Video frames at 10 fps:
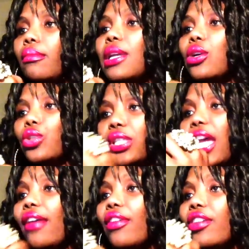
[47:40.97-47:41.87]
Because
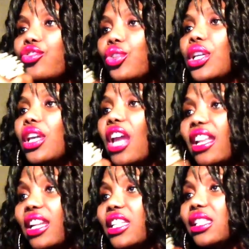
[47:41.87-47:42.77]
Sarah drink at
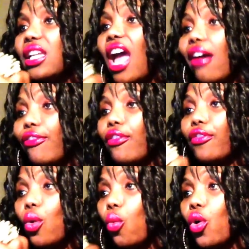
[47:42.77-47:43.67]
least half of
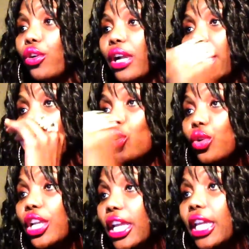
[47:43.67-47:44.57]
your water, and you
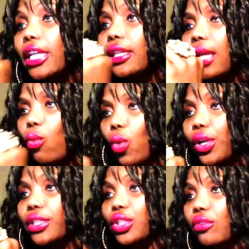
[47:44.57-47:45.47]
need that
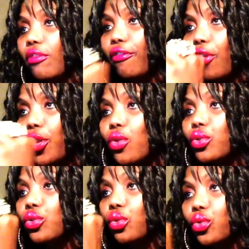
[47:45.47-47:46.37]
water too for you
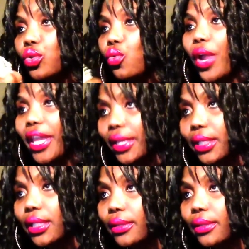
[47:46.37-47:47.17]
to lose weight.